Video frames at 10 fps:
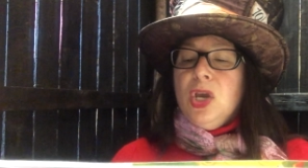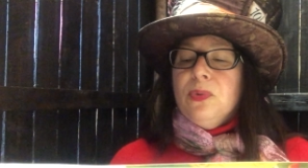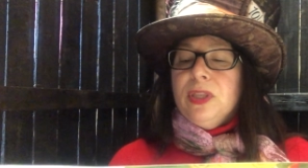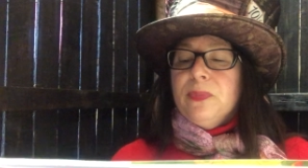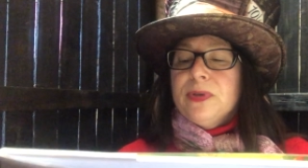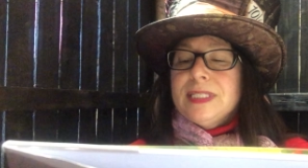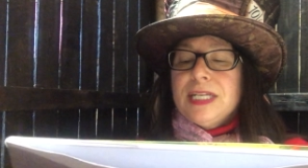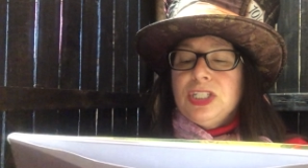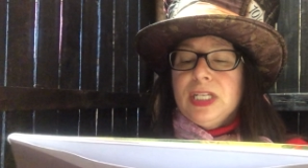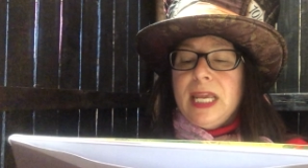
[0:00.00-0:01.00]
When the
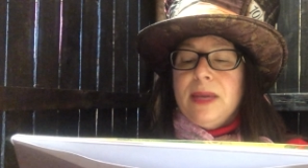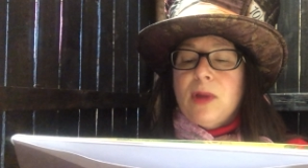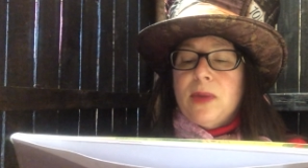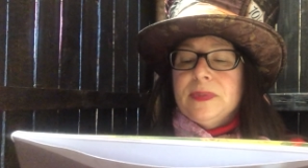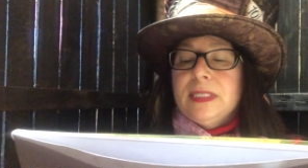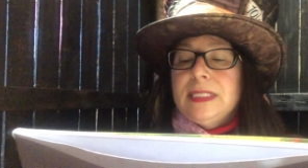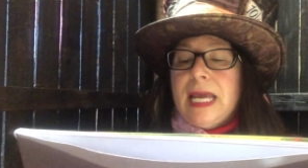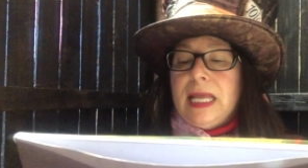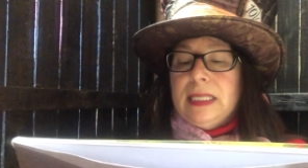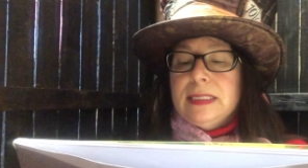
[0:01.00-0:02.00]
procession came opposite to
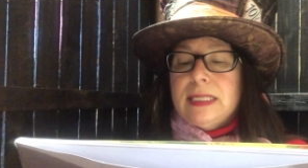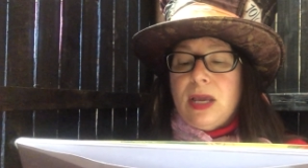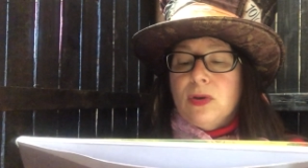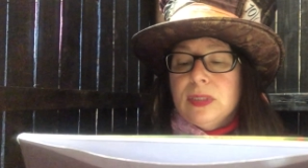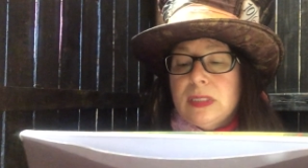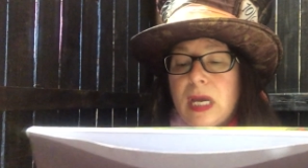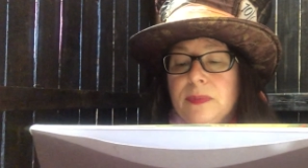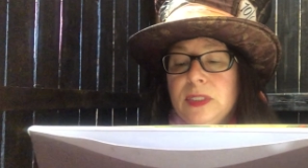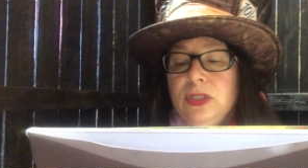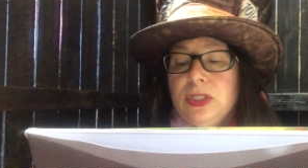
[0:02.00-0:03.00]
Alice, they all
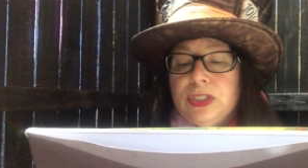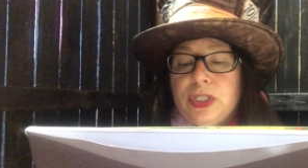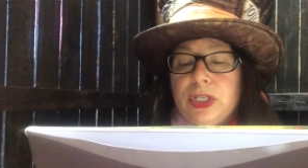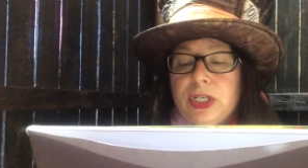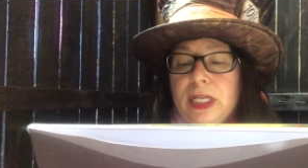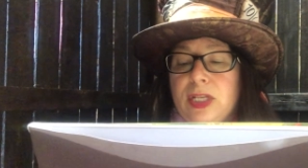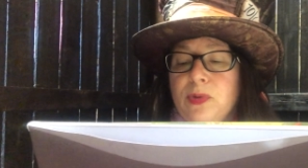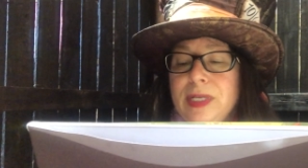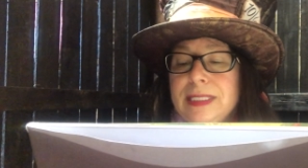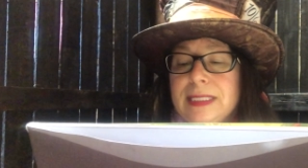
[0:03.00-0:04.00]
stopped and looked at her, and the
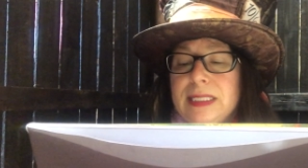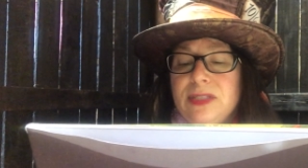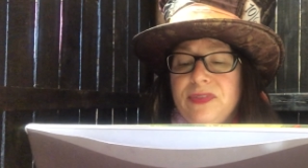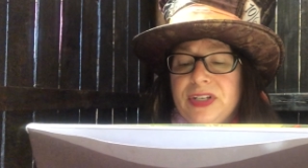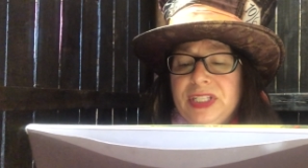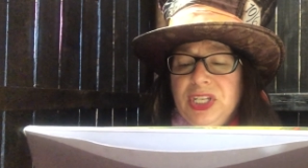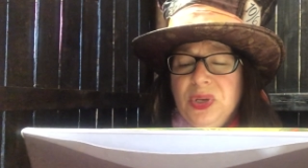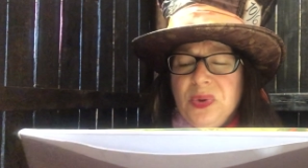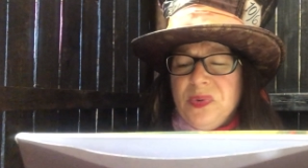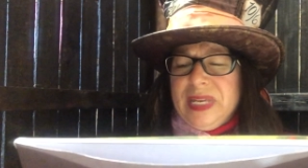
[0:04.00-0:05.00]
queen said severely,
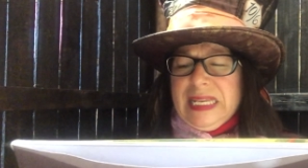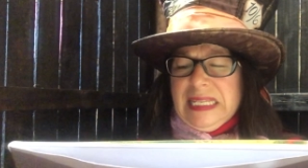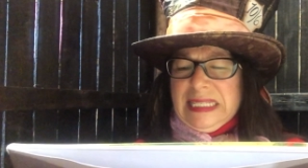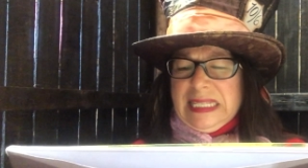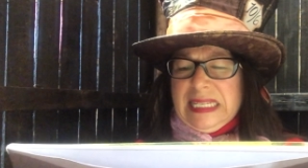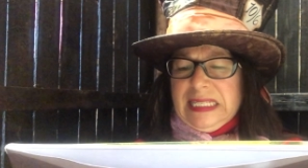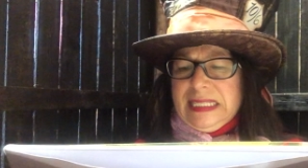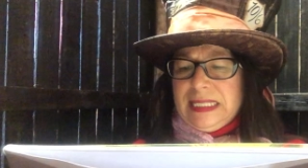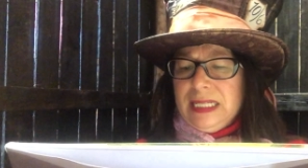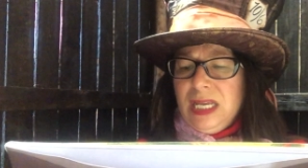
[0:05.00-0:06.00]
Who is
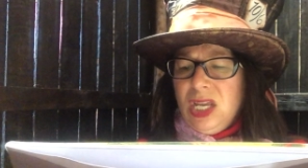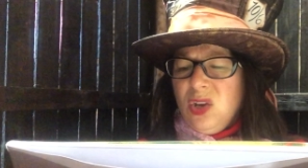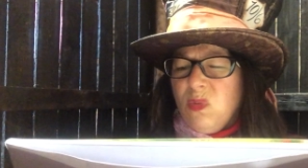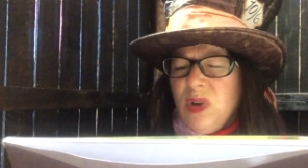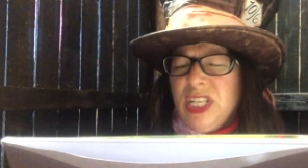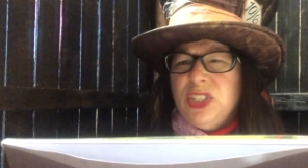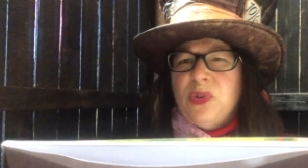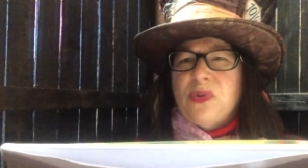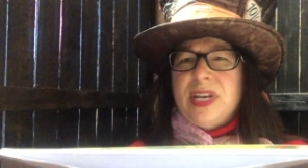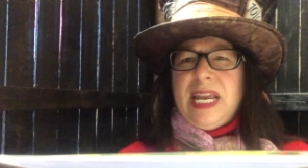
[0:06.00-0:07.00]
this? What is
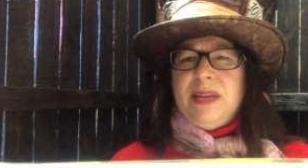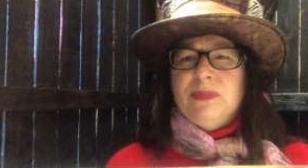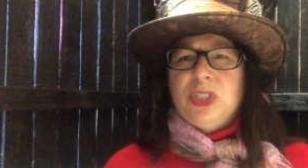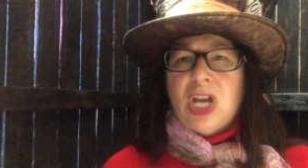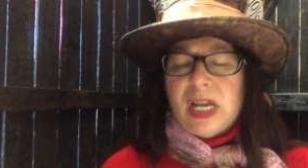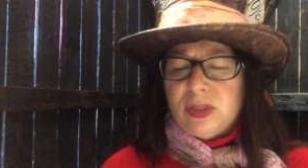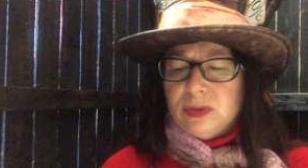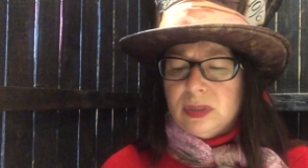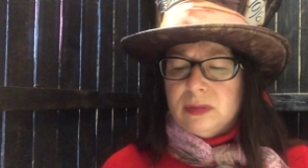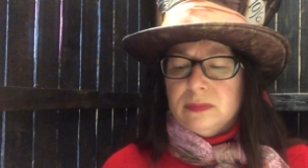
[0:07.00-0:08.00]
your name,
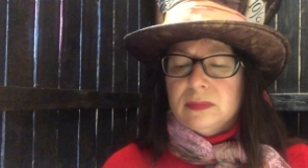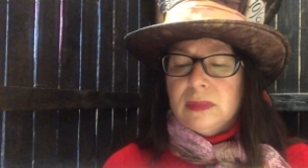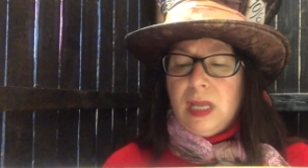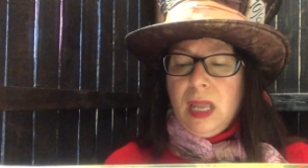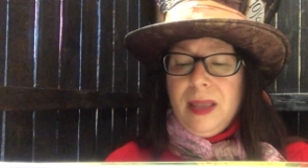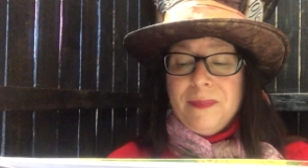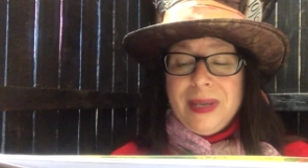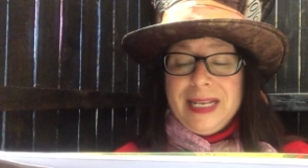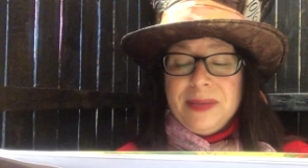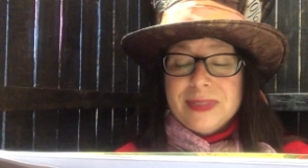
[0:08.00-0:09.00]
child?
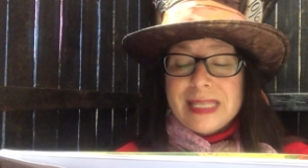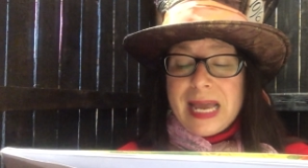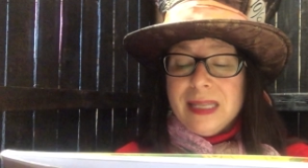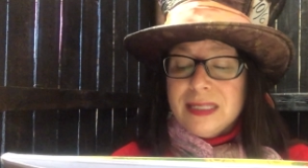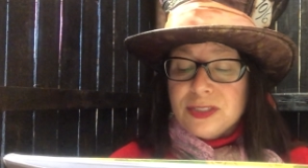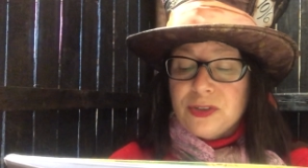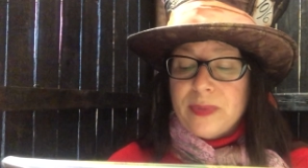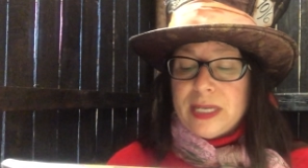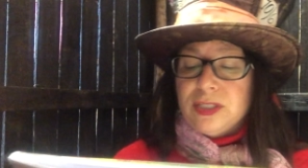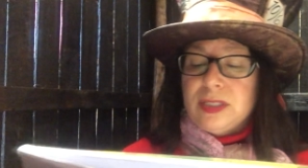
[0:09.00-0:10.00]
My name is Alice, Your
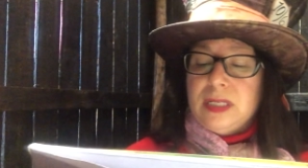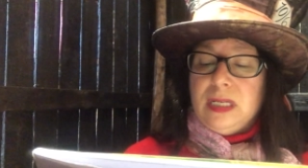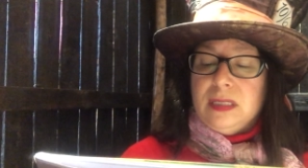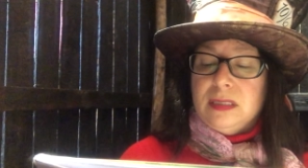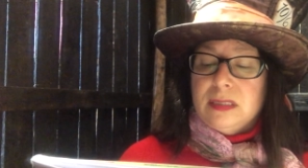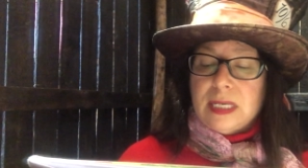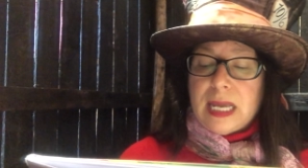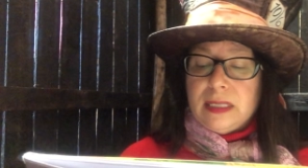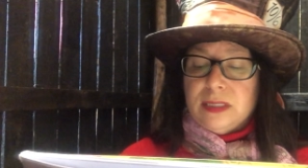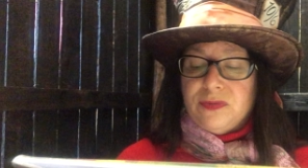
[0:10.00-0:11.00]
Majesty, said
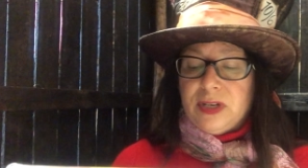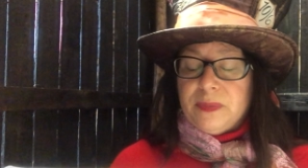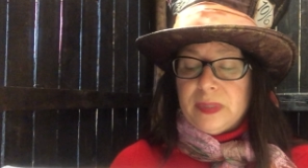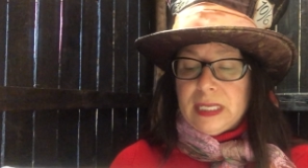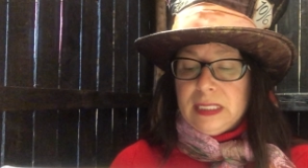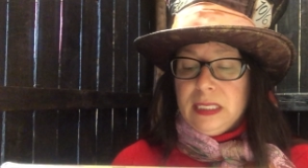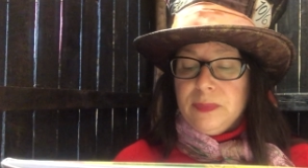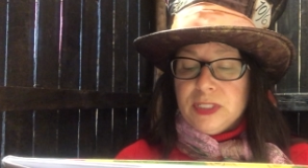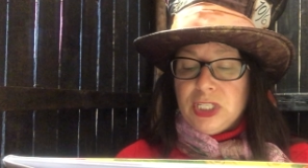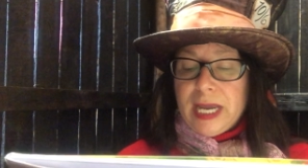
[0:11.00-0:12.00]
Alice very politely,
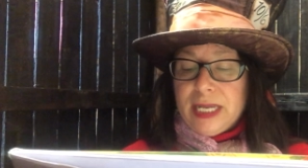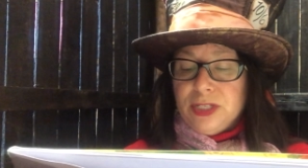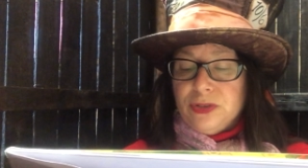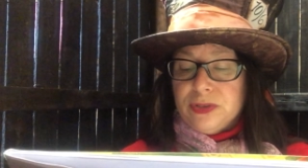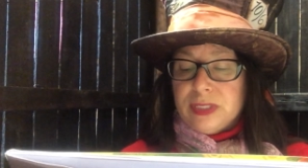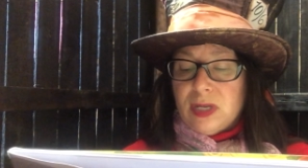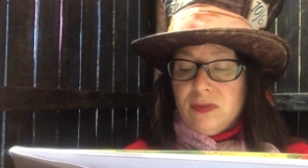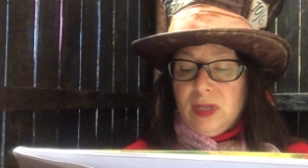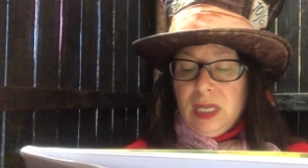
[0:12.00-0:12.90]
but she added to herself,